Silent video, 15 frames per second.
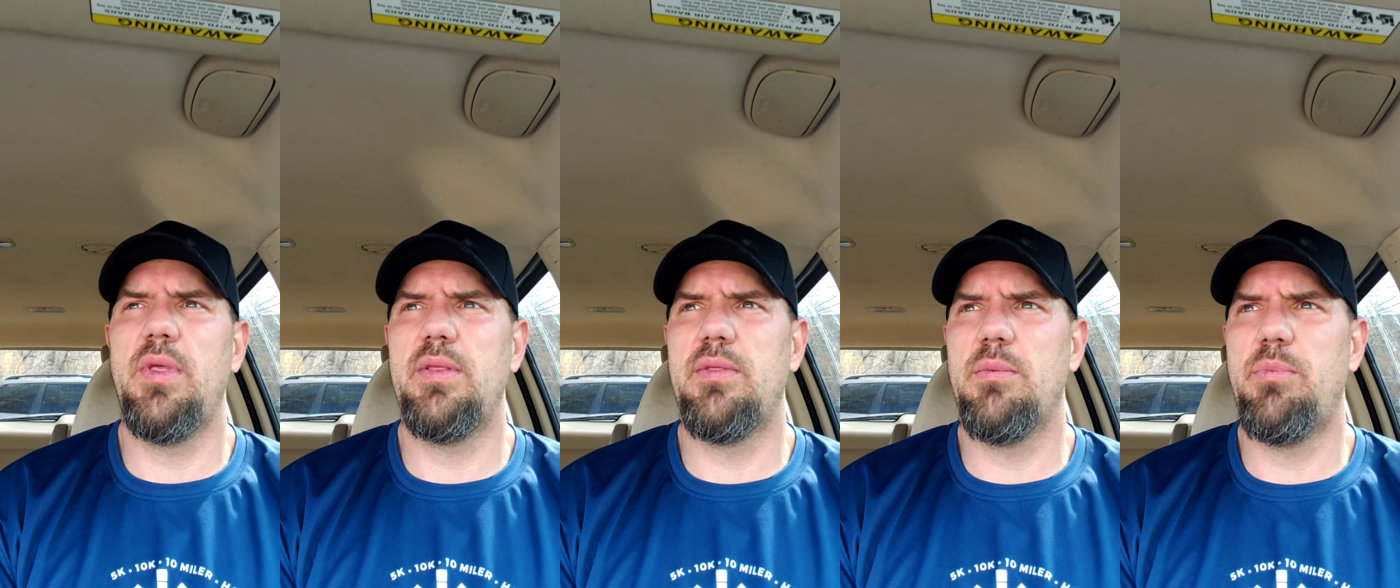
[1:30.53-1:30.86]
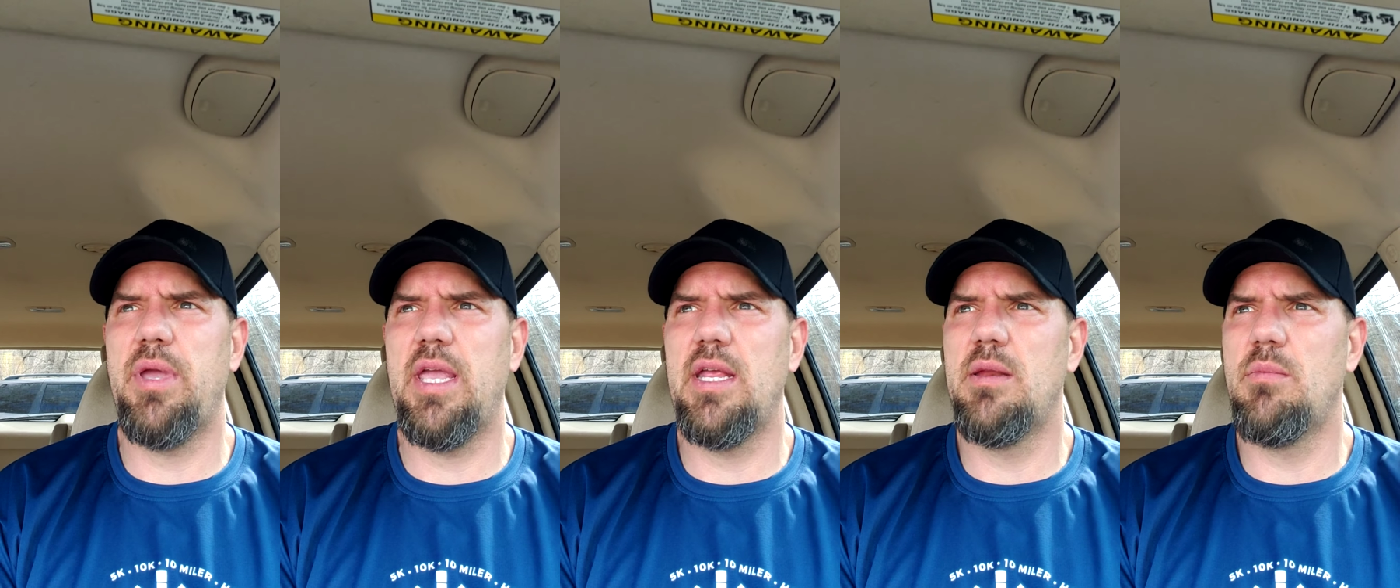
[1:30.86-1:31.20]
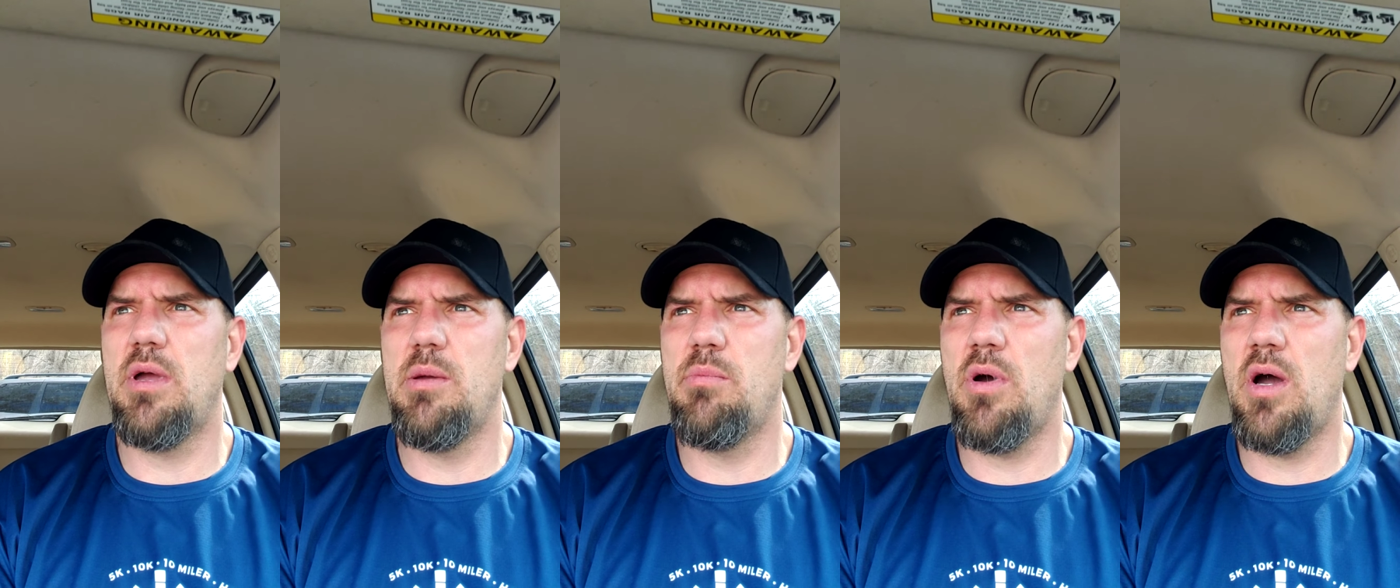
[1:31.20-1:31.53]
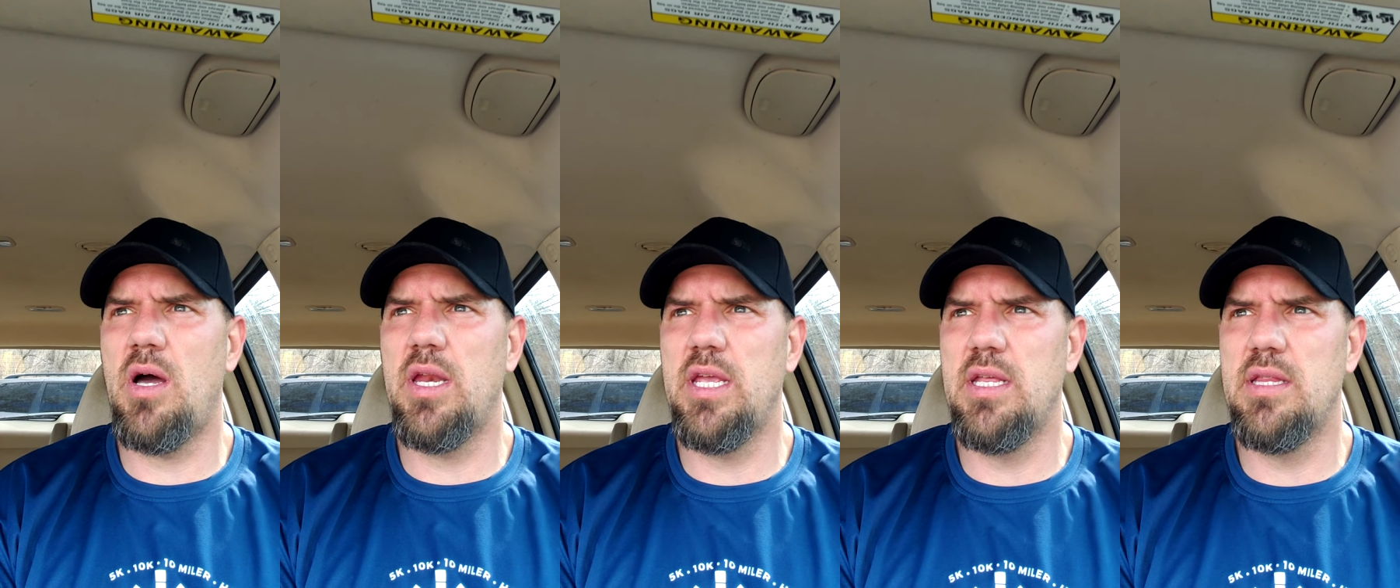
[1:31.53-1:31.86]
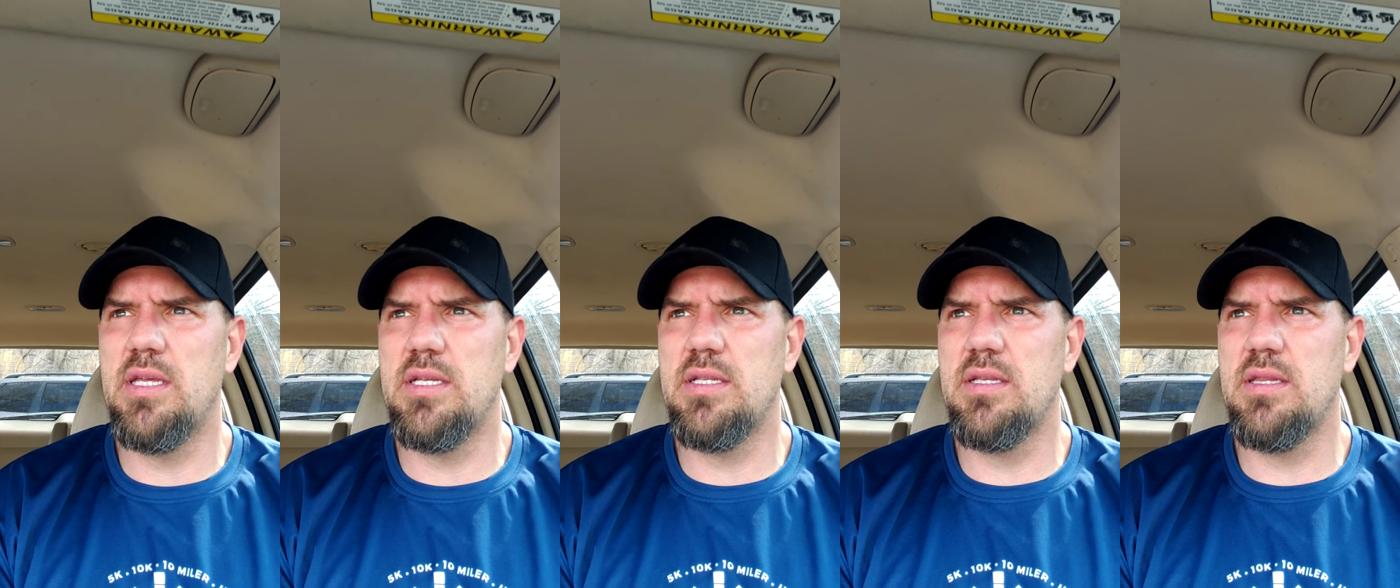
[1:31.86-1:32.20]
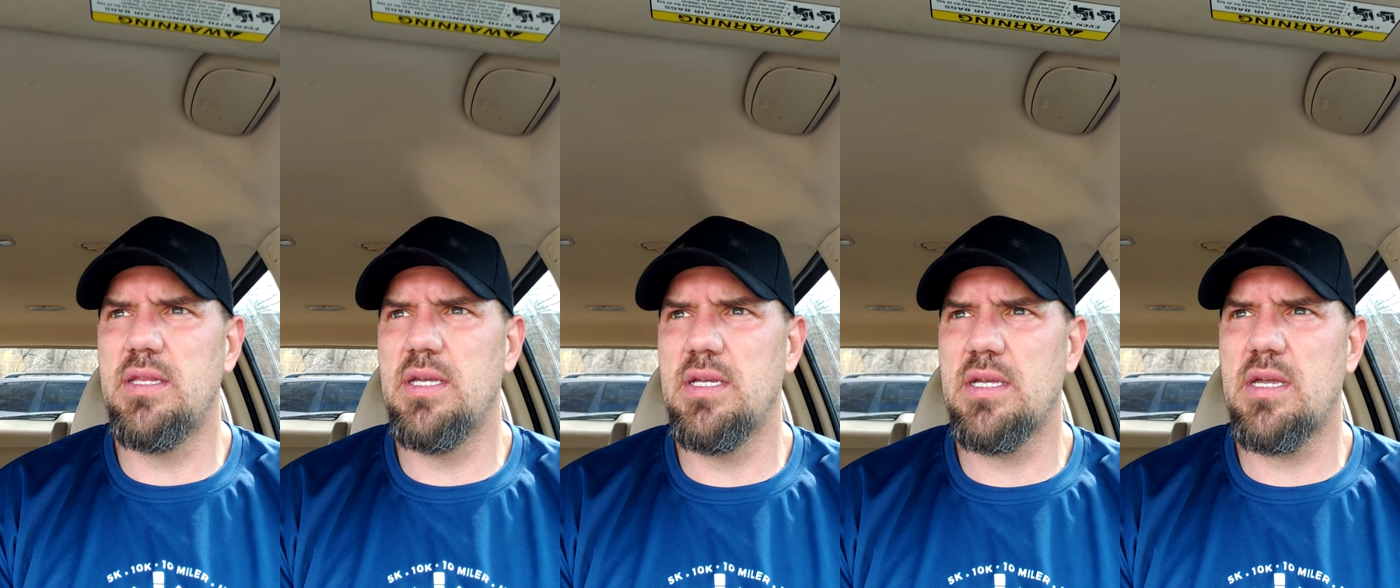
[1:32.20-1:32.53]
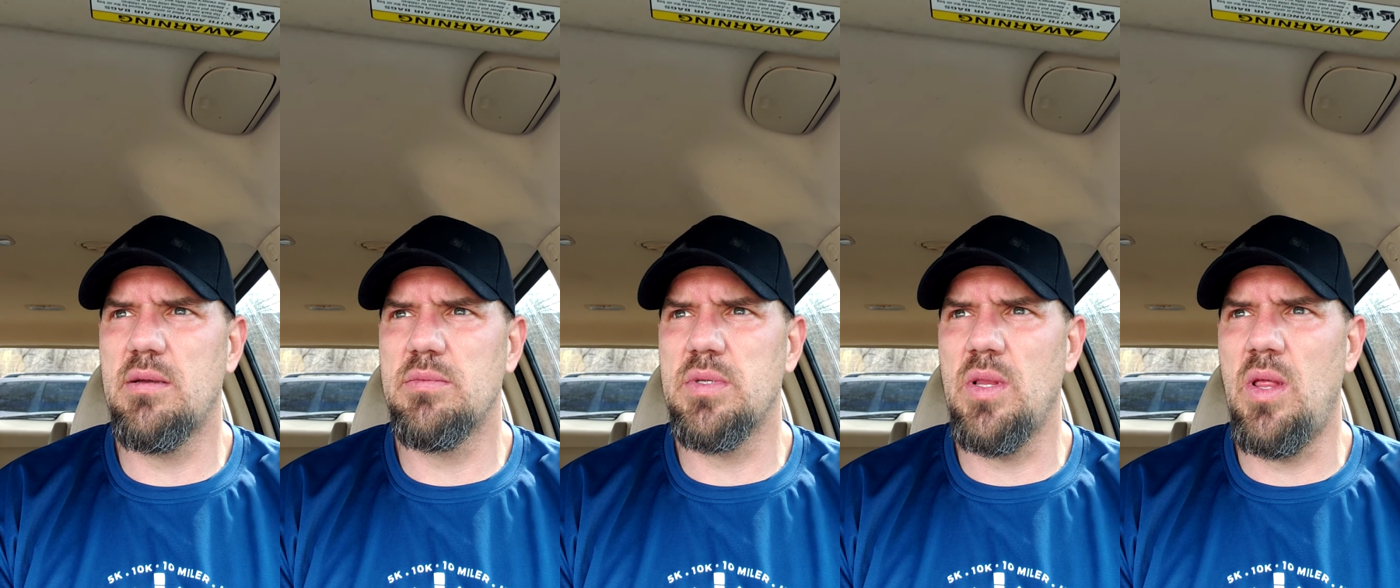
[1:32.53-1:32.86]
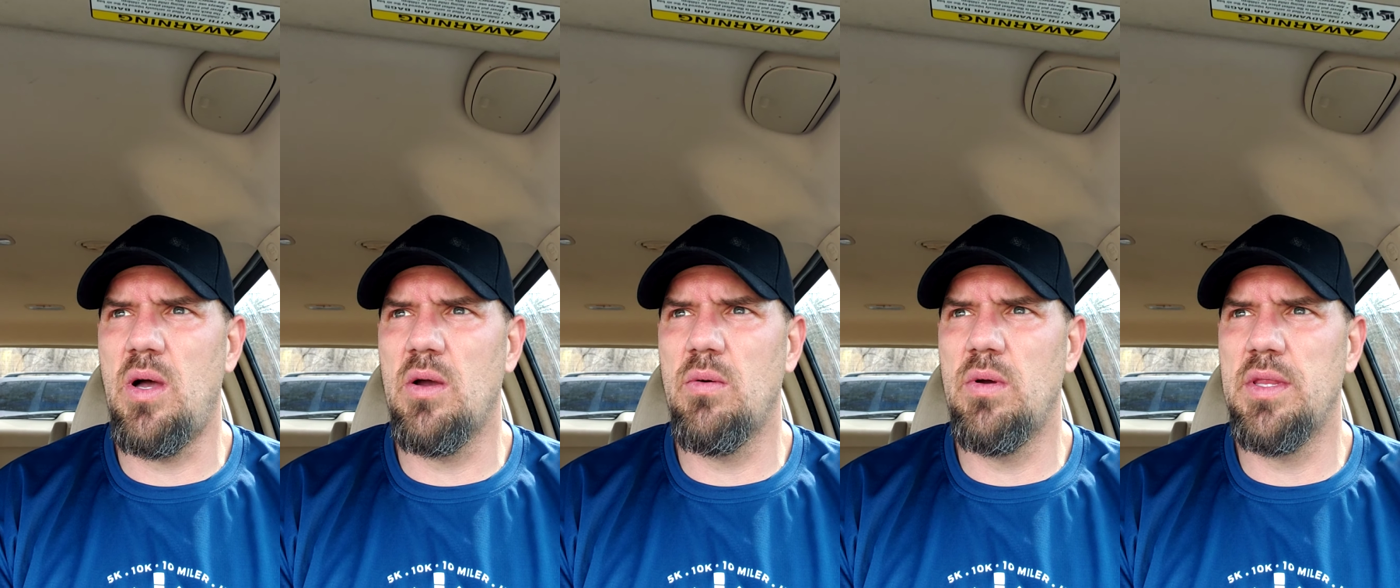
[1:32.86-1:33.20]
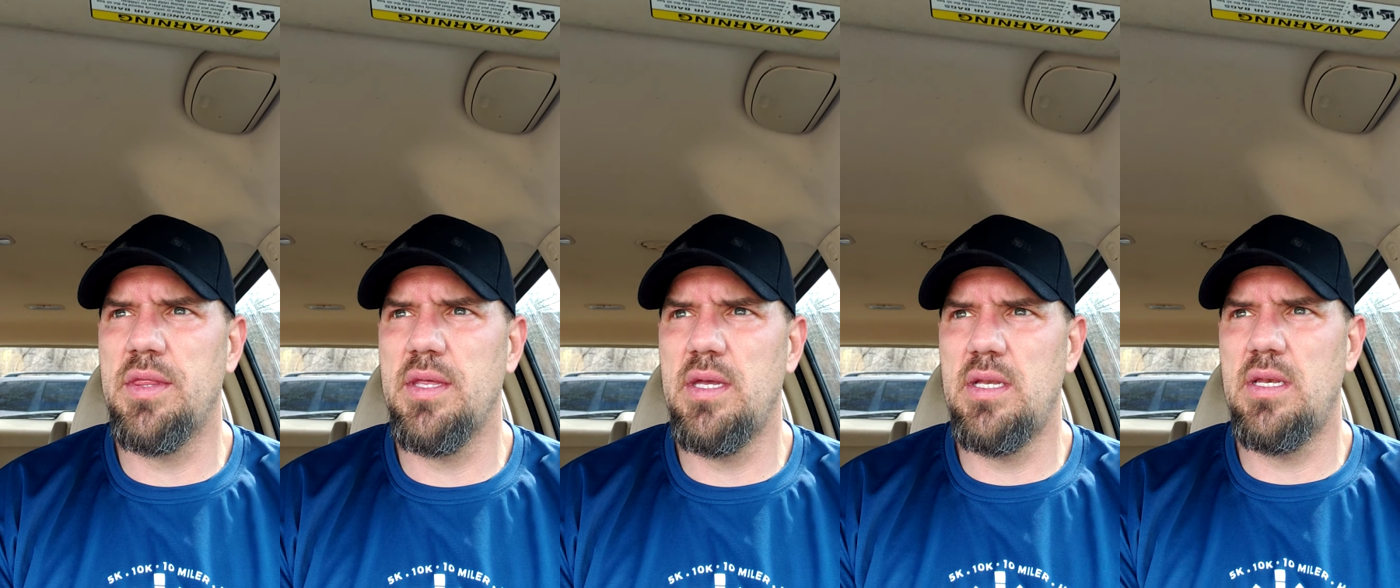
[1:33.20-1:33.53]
the pain in my body that, that comes along with it.